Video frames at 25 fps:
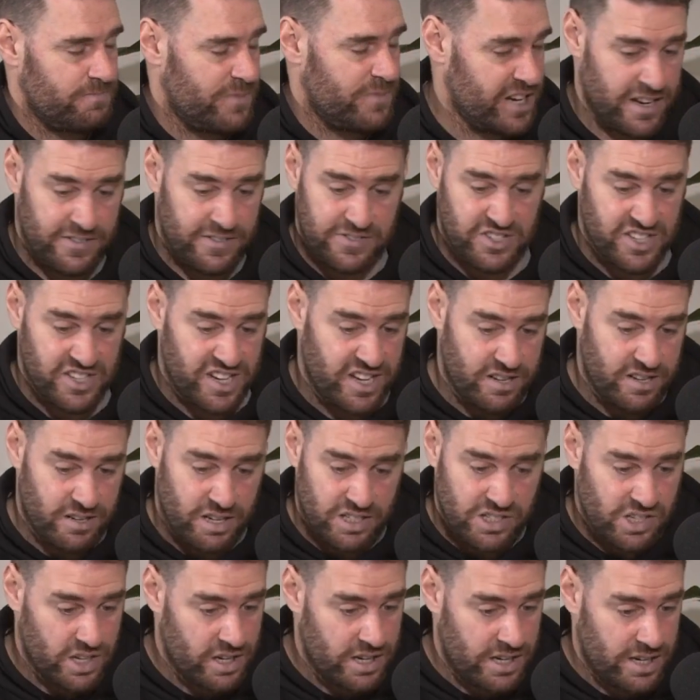Enough said.
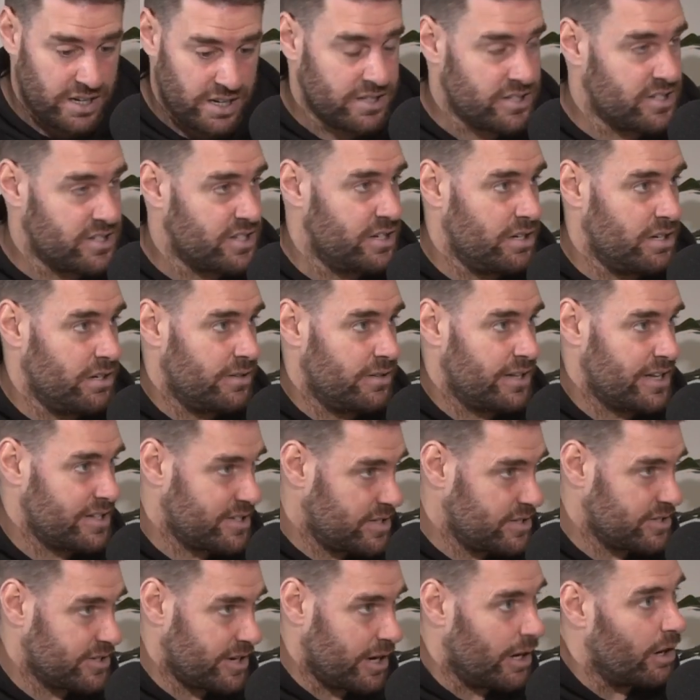I don't need to continue. That's
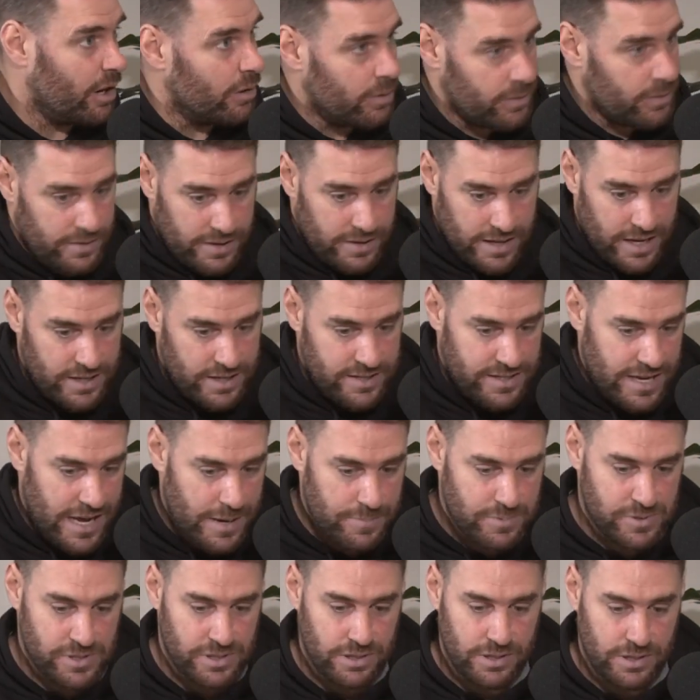his go. That is
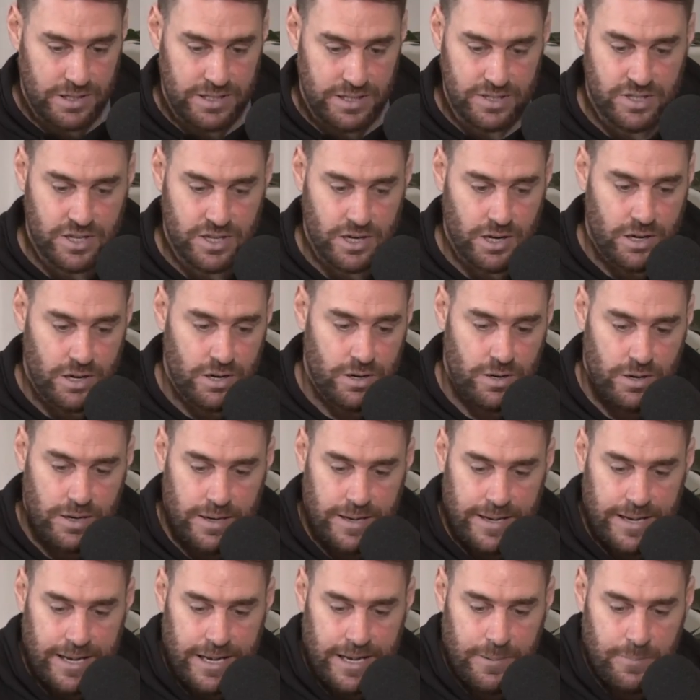absolutely his go.
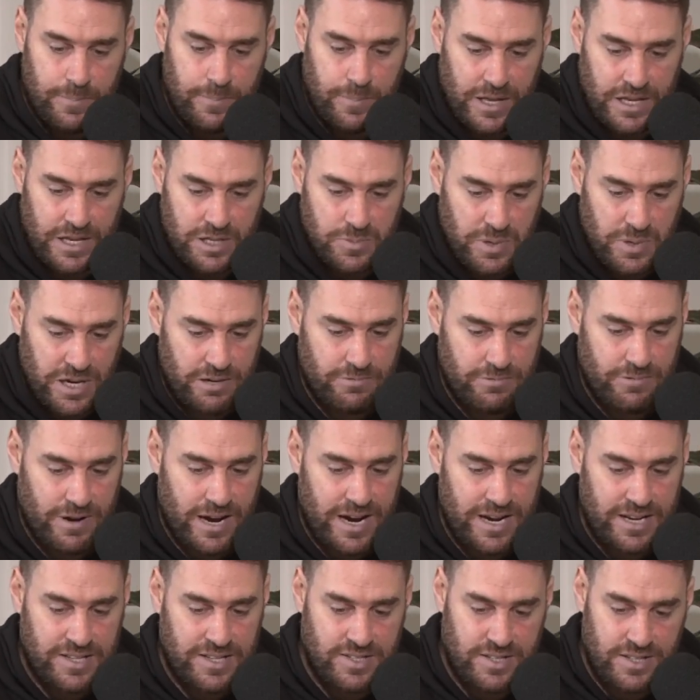His peak
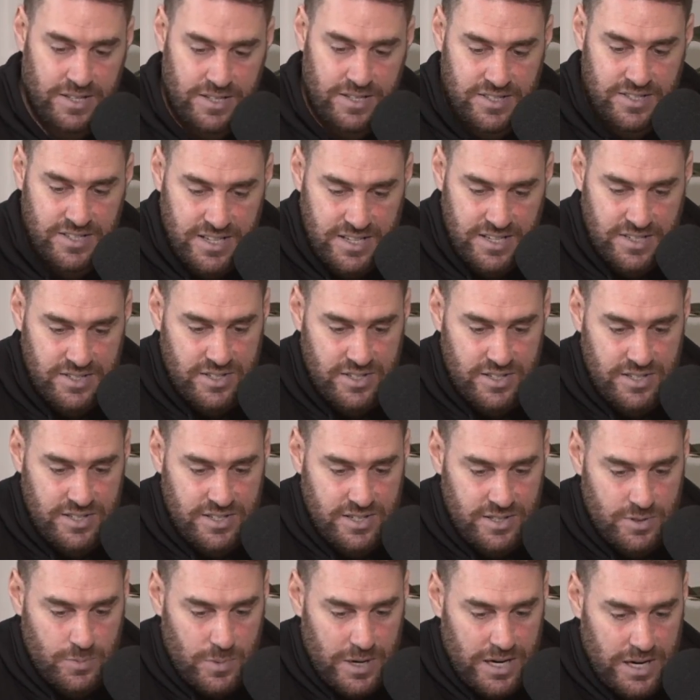ratings at this distance,
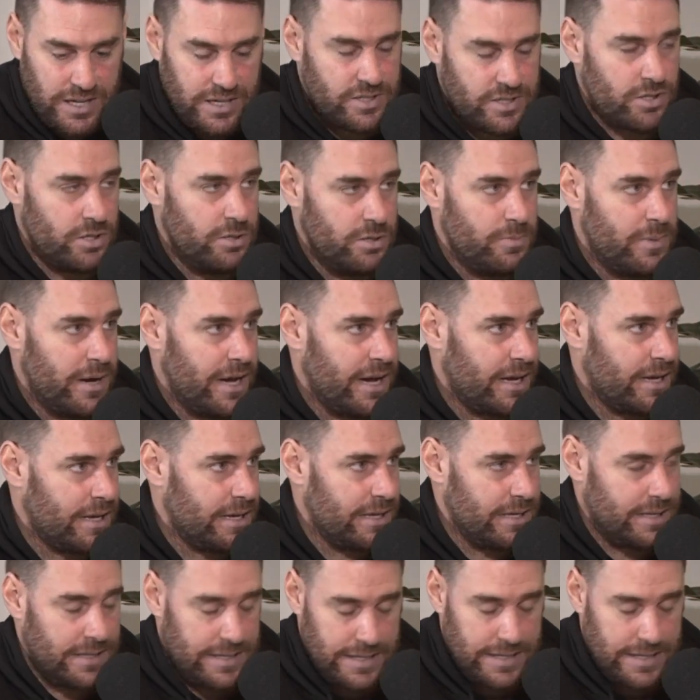he's 1 year 2 back.